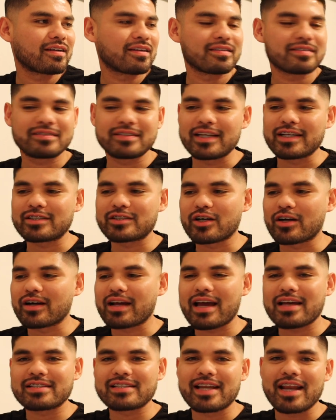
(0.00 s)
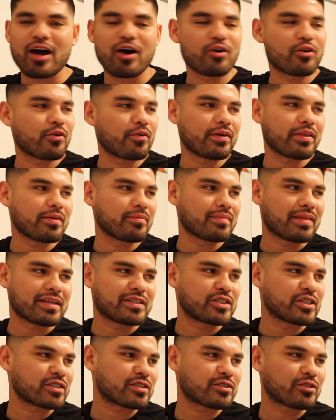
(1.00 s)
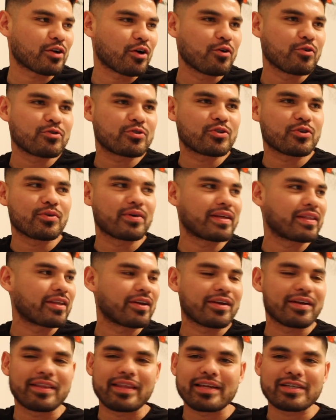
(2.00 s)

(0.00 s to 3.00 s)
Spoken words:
That's TikTok good. Has an algorithm that just throws you in there.